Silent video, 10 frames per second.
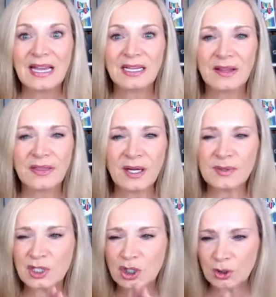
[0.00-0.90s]
And I thought it
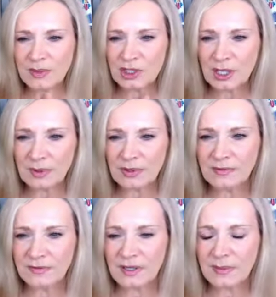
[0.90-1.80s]
was a German Shepherd
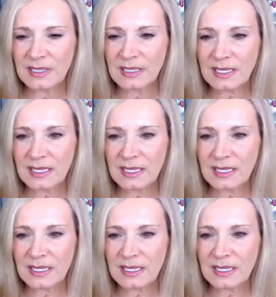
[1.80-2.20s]
in front of me.